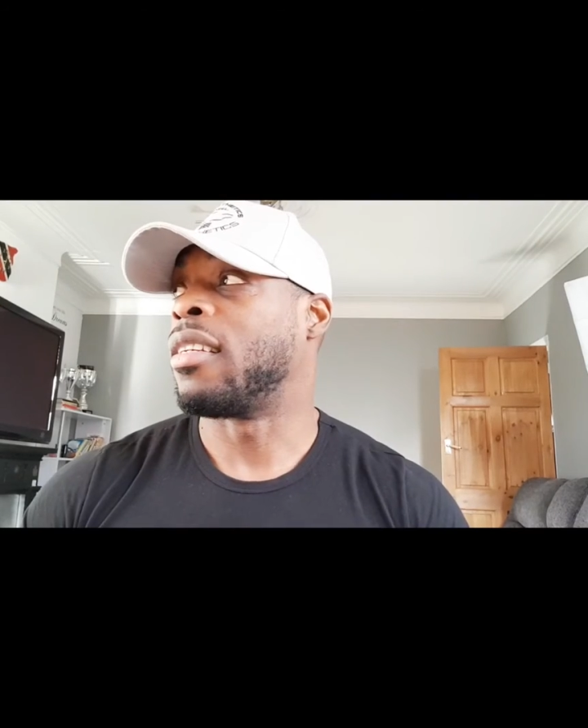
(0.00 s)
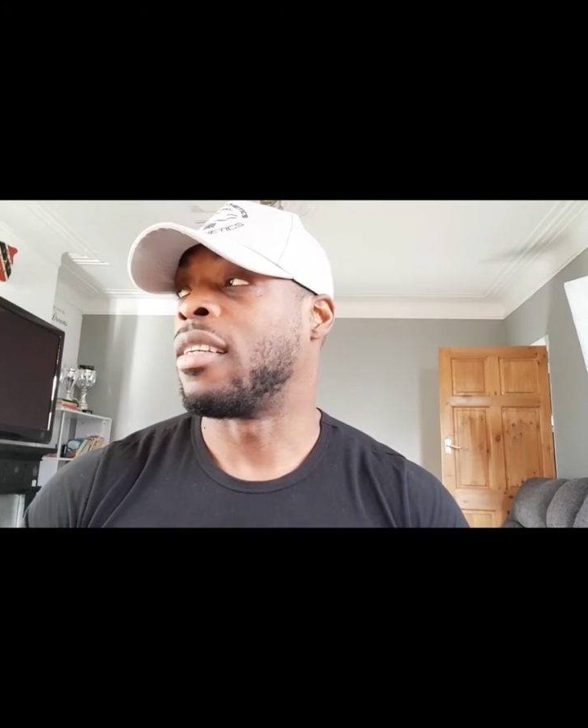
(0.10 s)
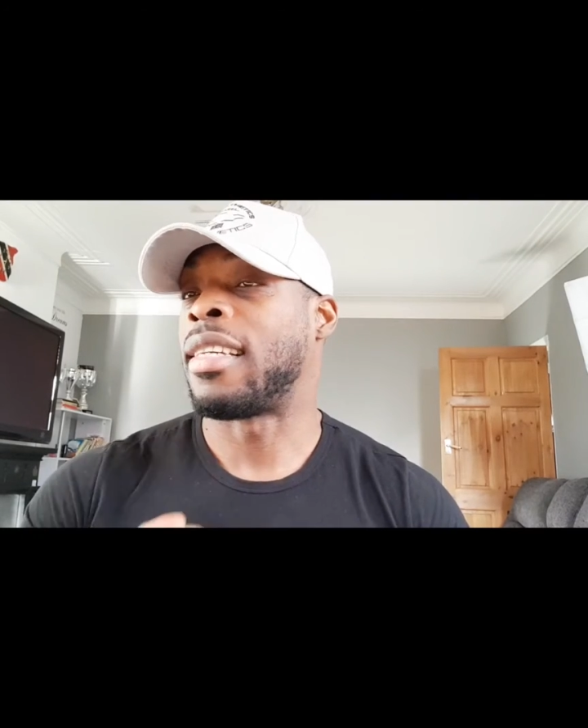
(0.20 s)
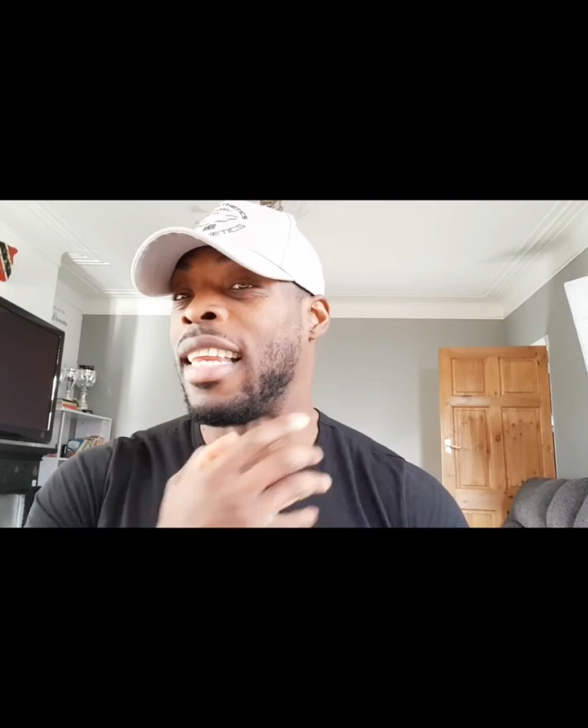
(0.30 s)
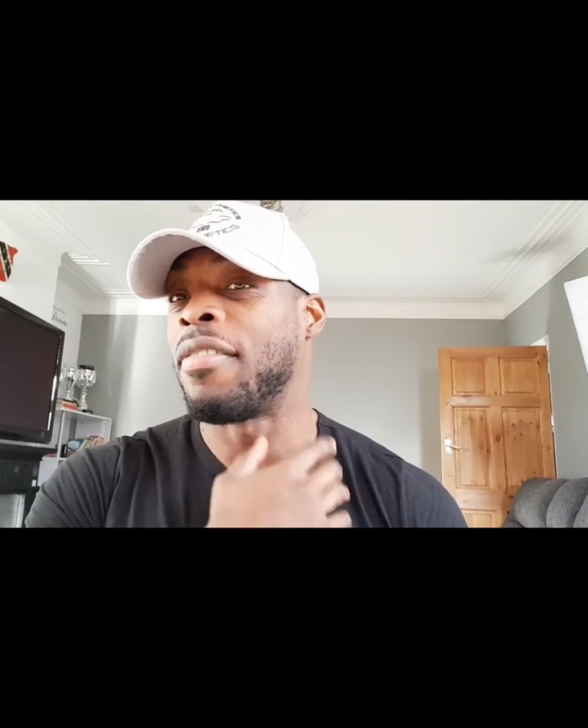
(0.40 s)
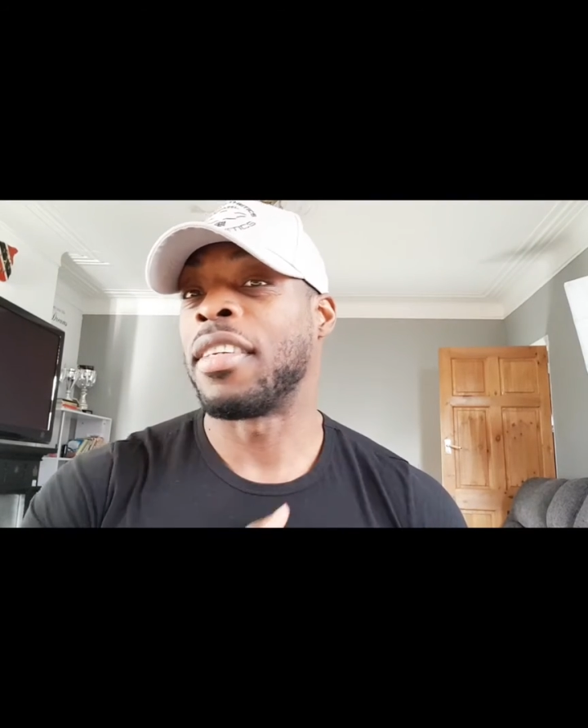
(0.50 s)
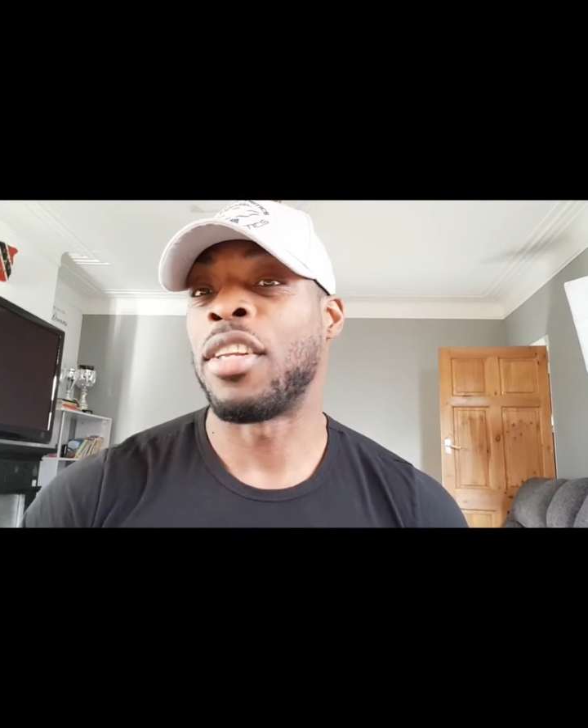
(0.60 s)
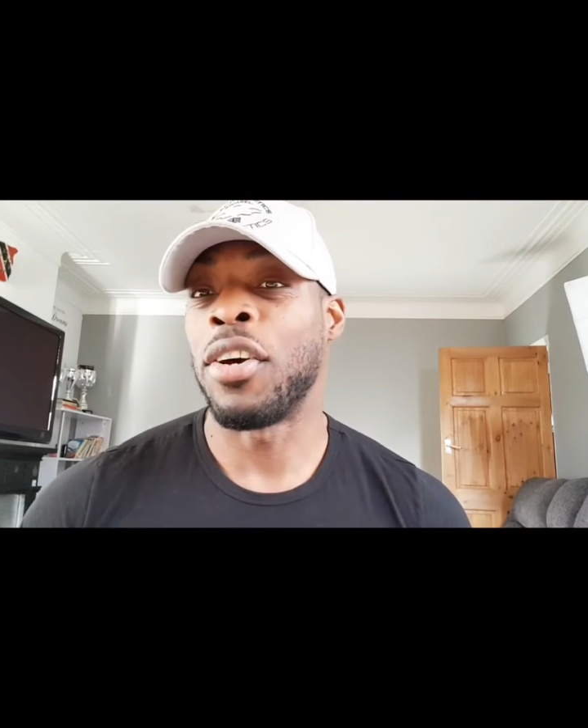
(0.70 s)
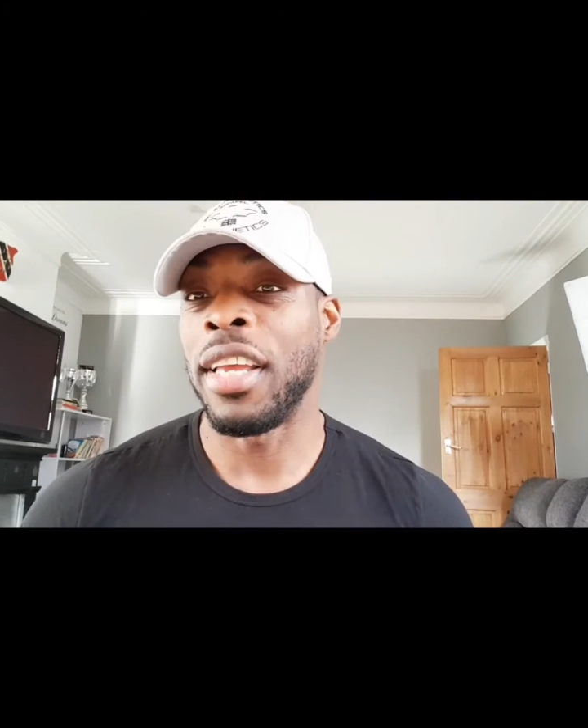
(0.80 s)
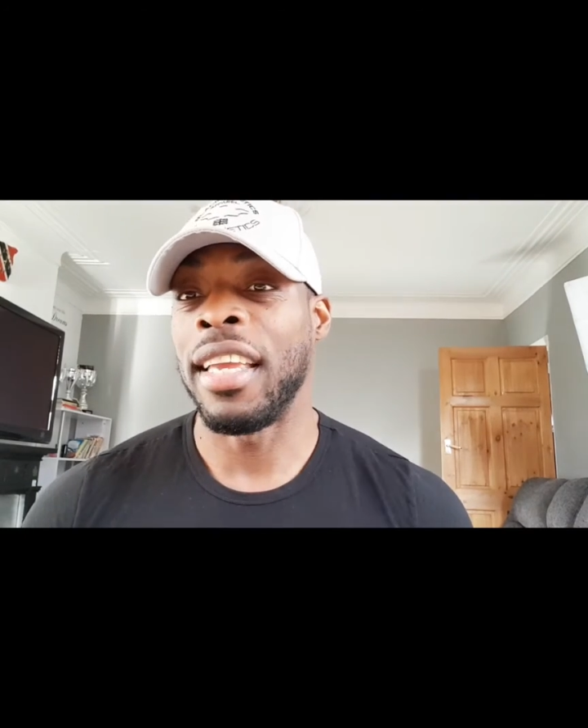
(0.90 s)
sleeveless
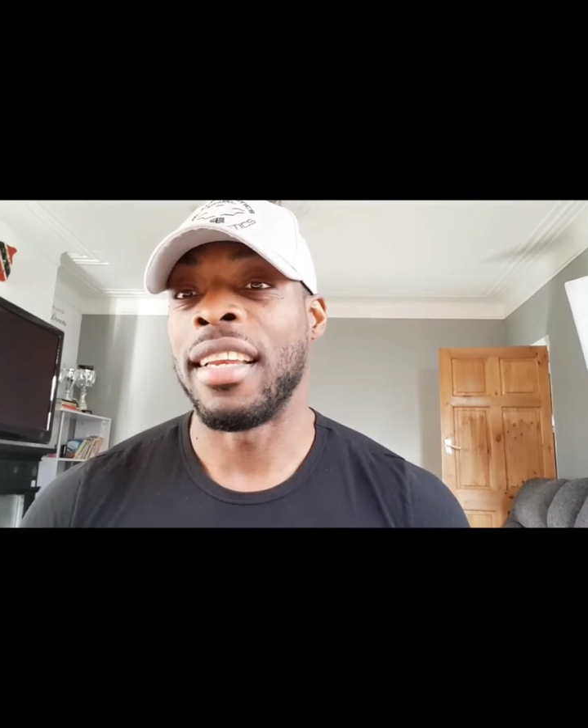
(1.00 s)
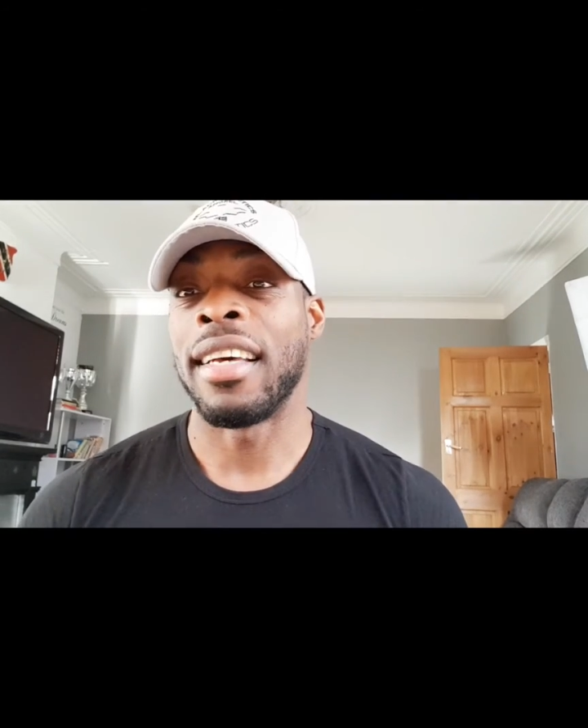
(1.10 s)
hoodie.